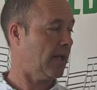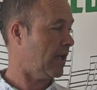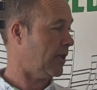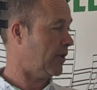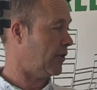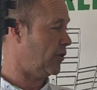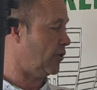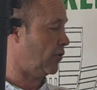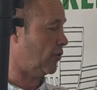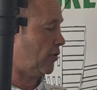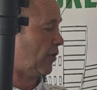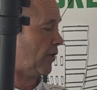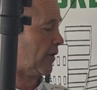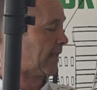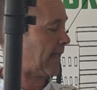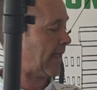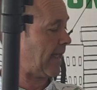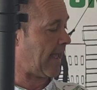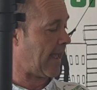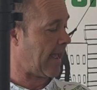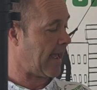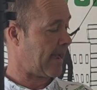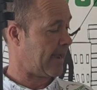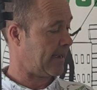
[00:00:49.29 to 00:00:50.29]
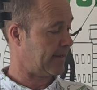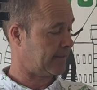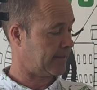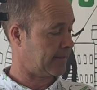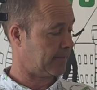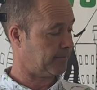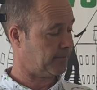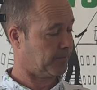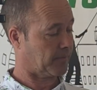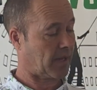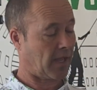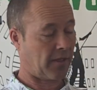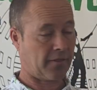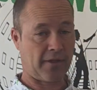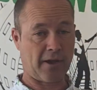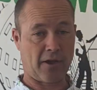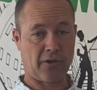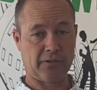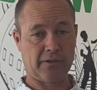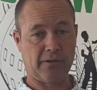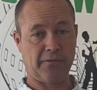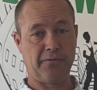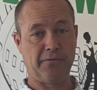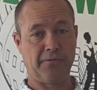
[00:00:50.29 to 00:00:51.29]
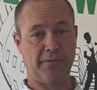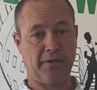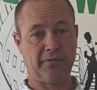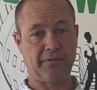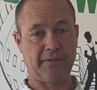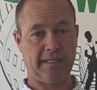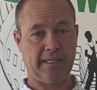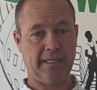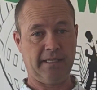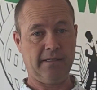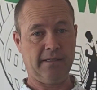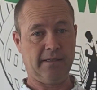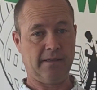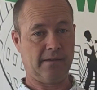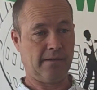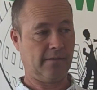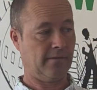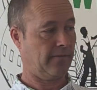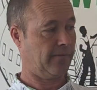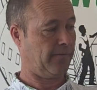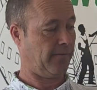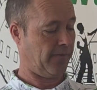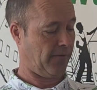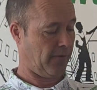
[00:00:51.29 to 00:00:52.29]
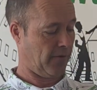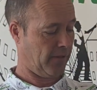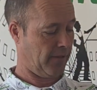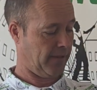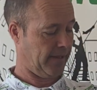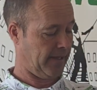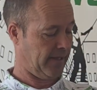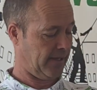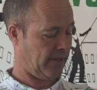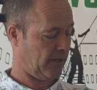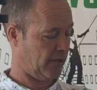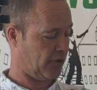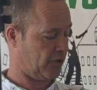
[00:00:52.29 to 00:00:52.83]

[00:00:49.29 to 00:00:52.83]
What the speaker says: You look at $1,050 for the